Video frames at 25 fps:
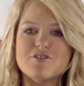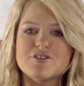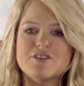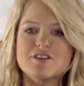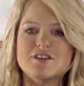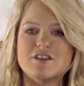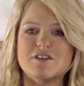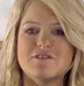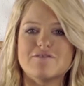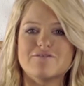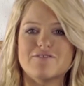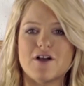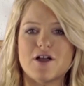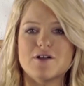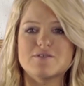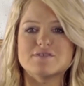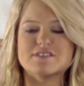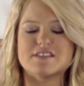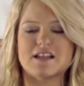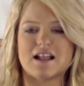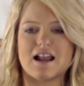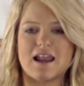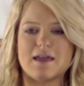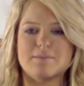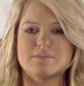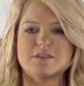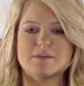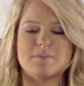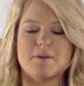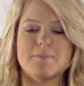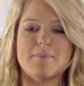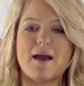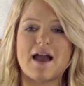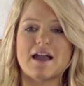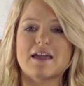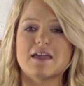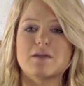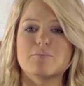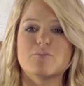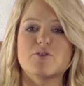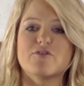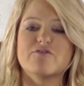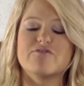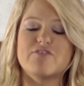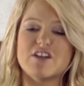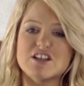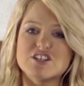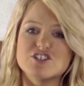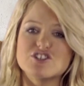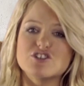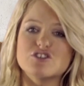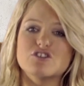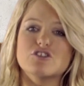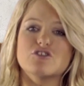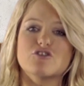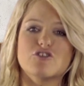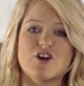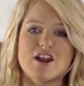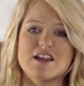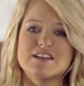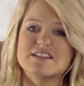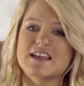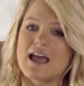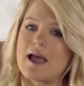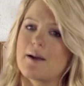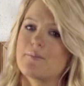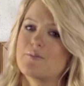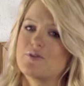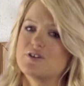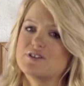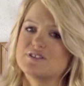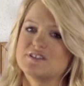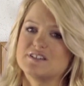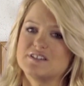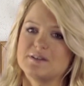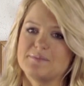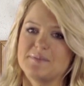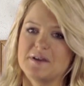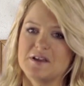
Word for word: are the new phones that claim to be packing professional grade cameras to